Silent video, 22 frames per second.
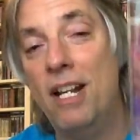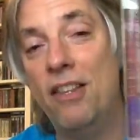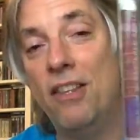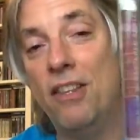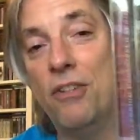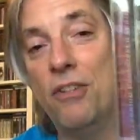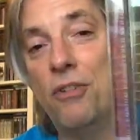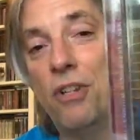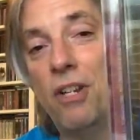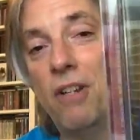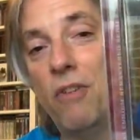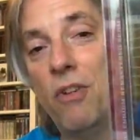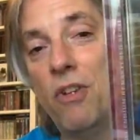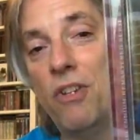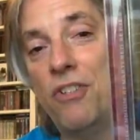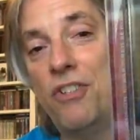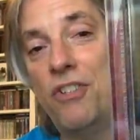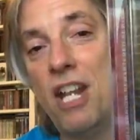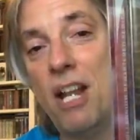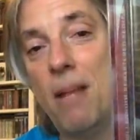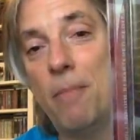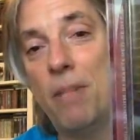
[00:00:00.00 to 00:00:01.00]
This will give you a
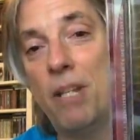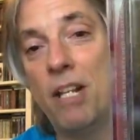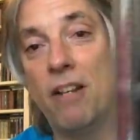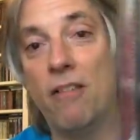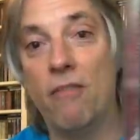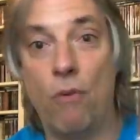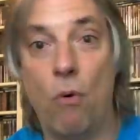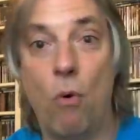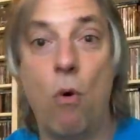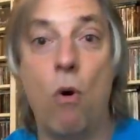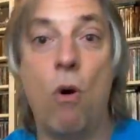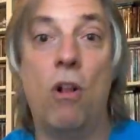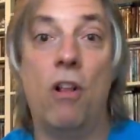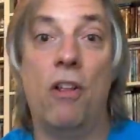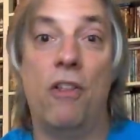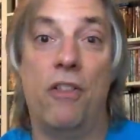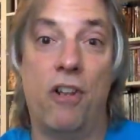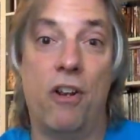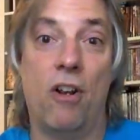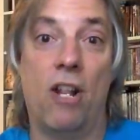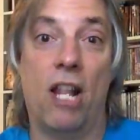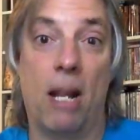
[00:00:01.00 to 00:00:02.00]
sampling of all
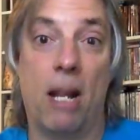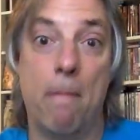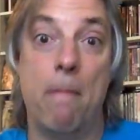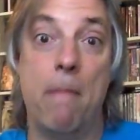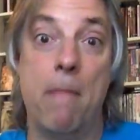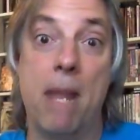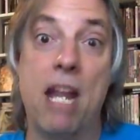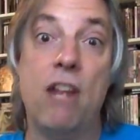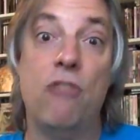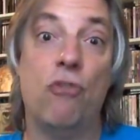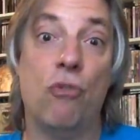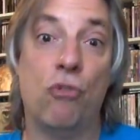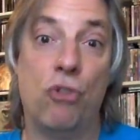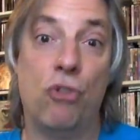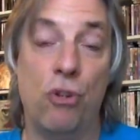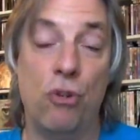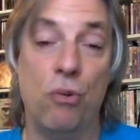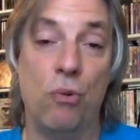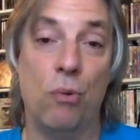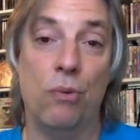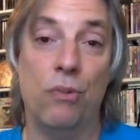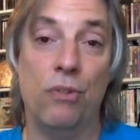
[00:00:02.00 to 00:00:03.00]
of their like major
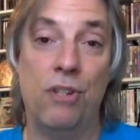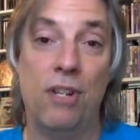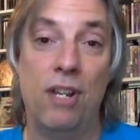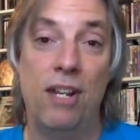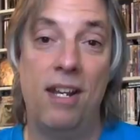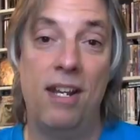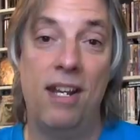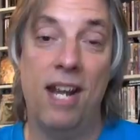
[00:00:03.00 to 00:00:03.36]
tunes,